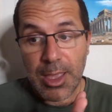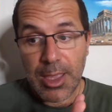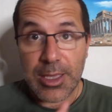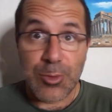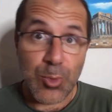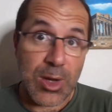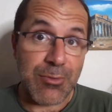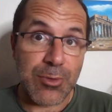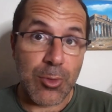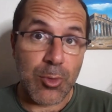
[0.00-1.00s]
in what I
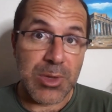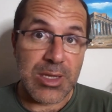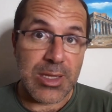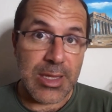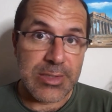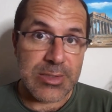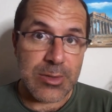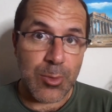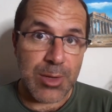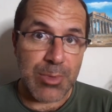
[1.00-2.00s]
feel will be an easy
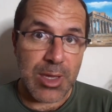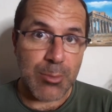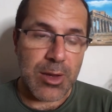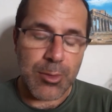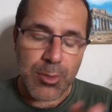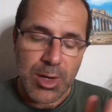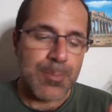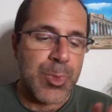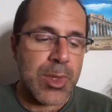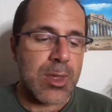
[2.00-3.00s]
way to make money, right?
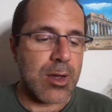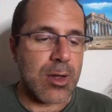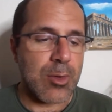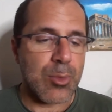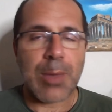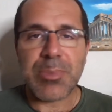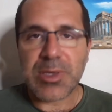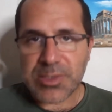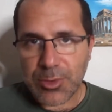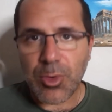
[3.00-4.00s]
With that being
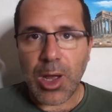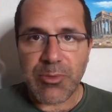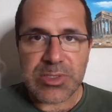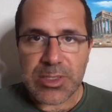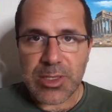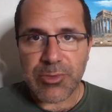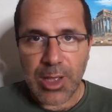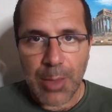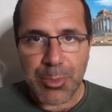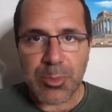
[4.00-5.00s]
said, though, obviously never
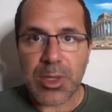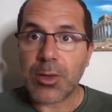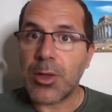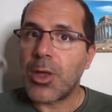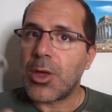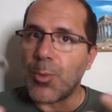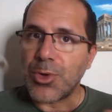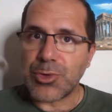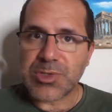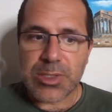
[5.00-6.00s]
copy me. What
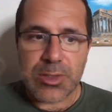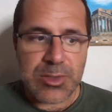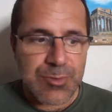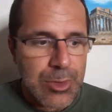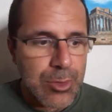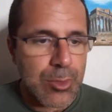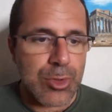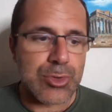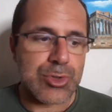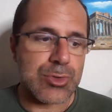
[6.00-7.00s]
you see in this video, you
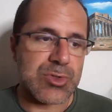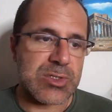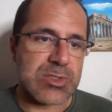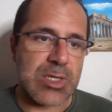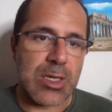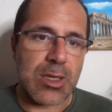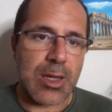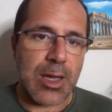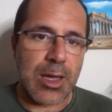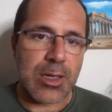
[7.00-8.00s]
should just take it
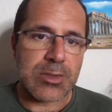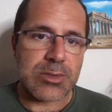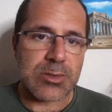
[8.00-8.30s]
as